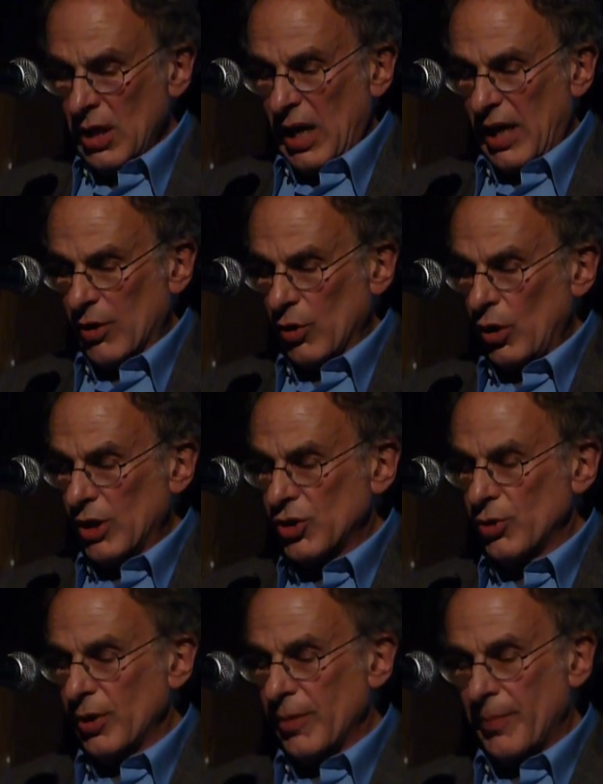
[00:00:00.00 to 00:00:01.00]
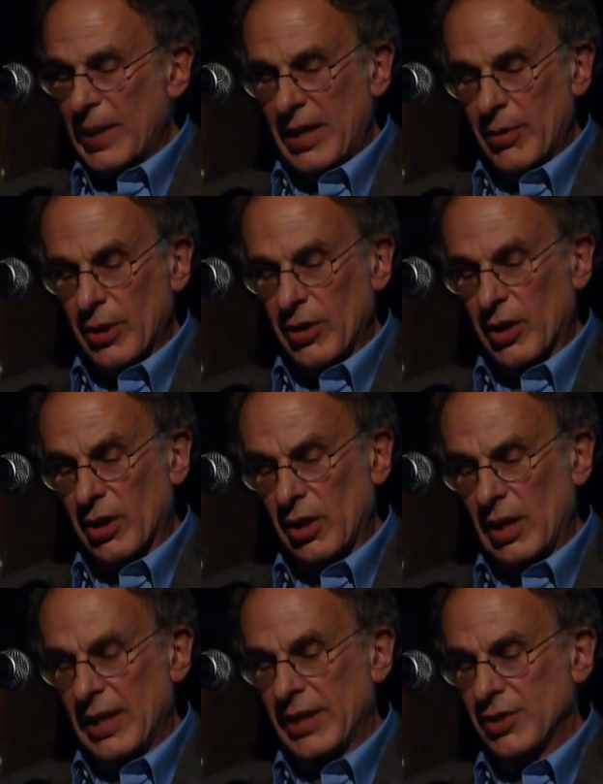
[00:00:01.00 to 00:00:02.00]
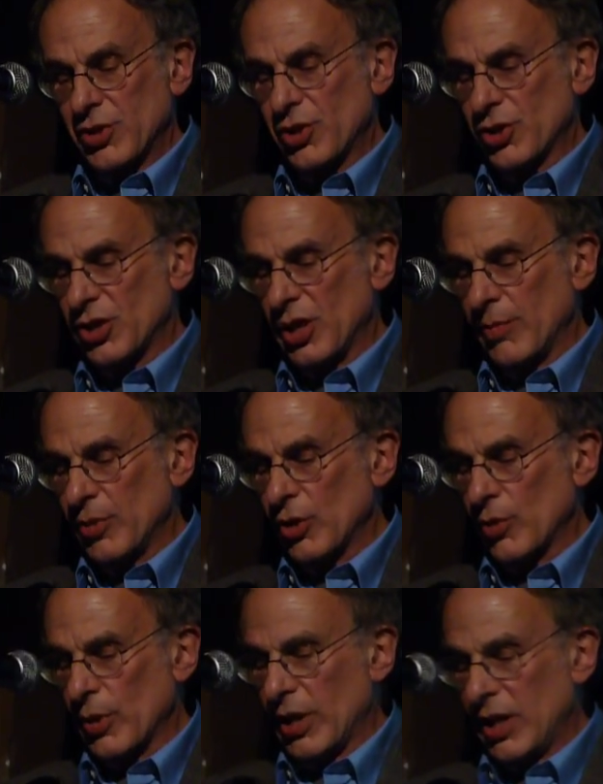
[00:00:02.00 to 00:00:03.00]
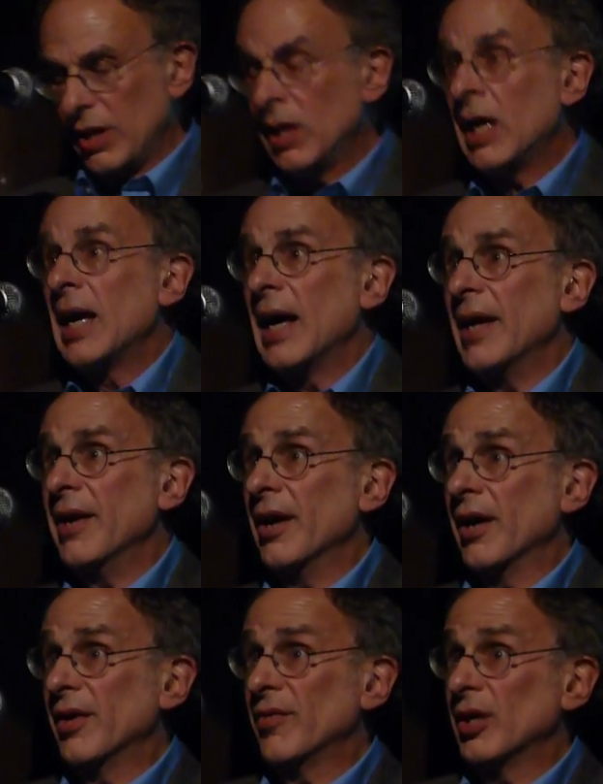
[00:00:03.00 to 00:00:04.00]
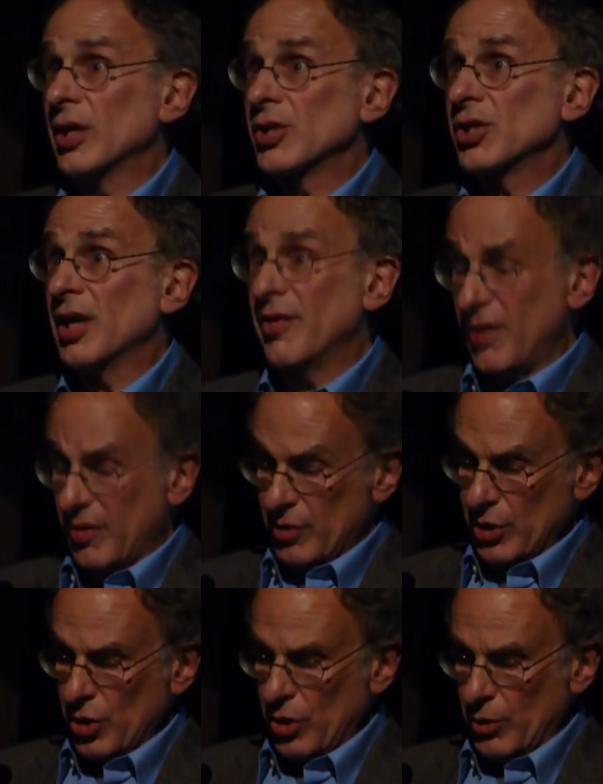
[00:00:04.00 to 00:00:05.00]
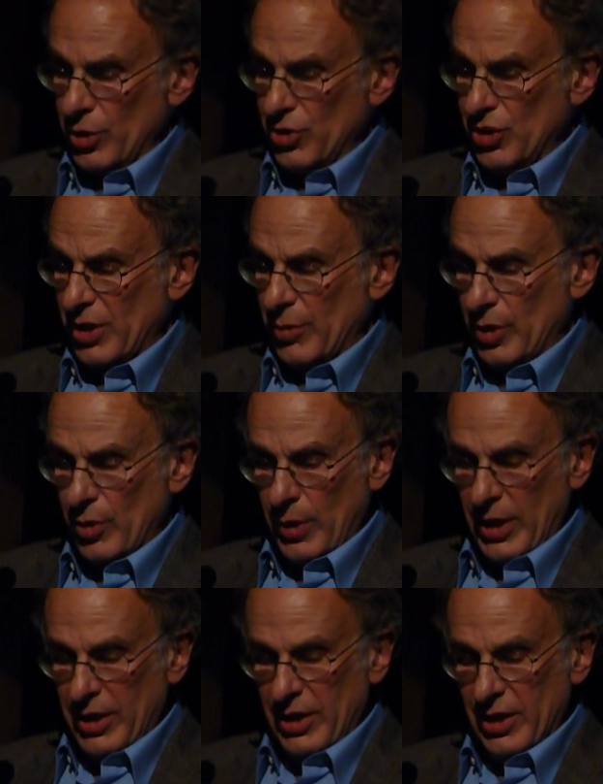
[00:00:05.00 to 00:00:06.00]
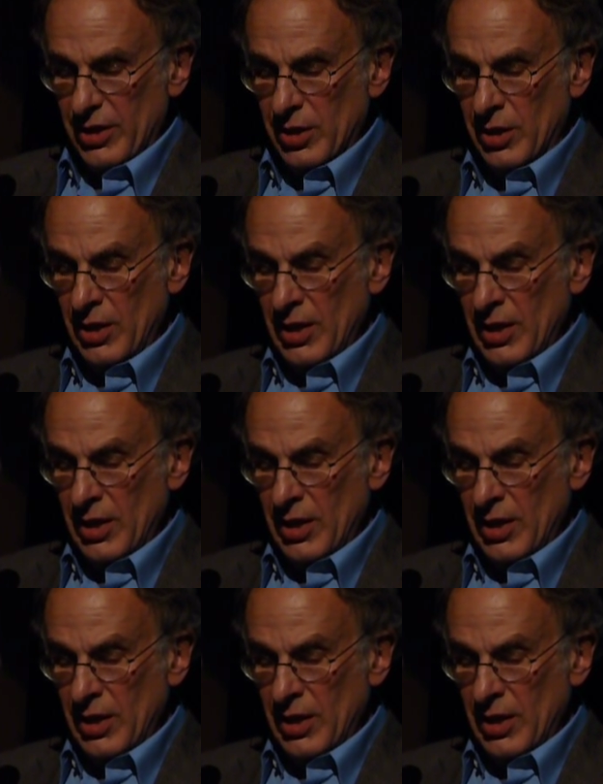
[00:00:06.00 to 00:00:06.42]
Our lawsuit empowered our clients to some degree, and none of us have ever told us they regretted it.